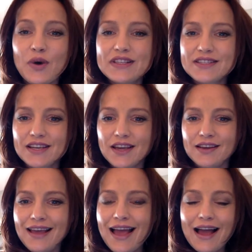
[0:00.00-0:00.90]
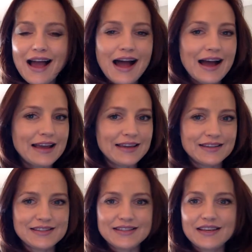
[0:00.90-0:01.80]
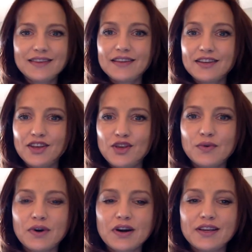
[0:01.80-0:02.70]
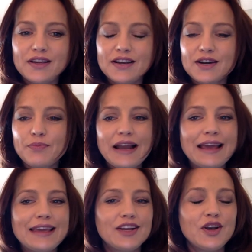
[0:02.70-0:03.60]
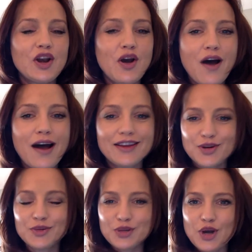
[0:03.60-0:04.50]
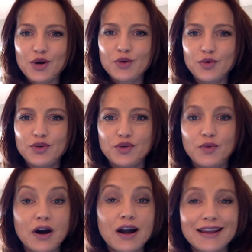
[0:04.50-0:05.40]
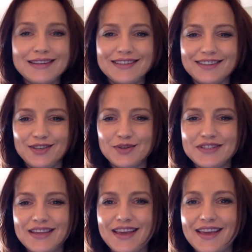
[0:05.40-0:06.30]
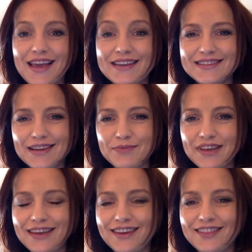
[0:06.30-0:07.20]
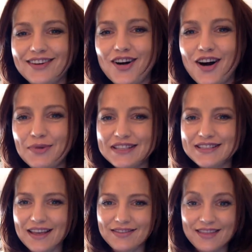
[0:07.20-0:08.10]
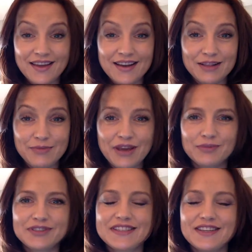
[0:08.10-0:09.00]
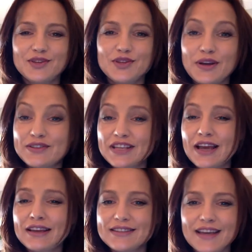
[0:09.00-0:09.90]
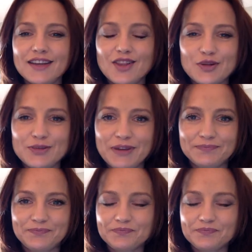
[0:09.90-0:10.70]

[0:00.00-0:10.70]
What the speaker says: Once again, I can see that you are here, but I don't know who you are until you say something in the comments, and then I'll be able to see you. So say hello to me.